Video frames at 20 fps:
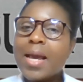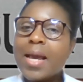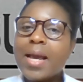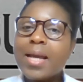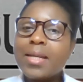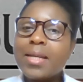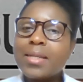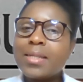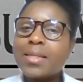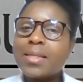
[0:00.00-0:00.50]

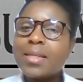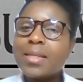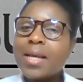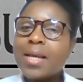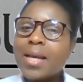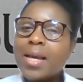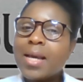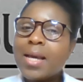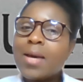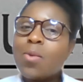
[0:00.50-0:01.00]
and
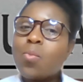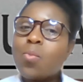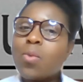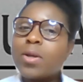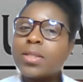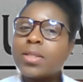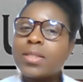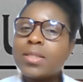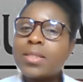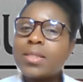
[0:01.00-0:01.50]

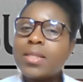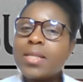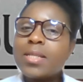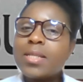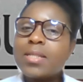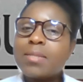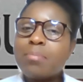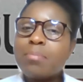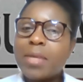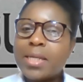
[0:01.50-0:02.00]
what
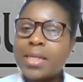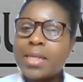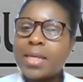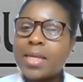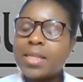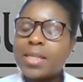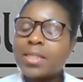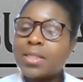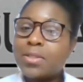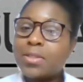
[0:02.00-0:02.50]
these
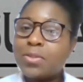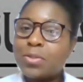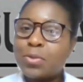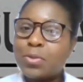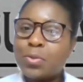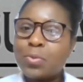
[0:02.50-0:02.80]
medications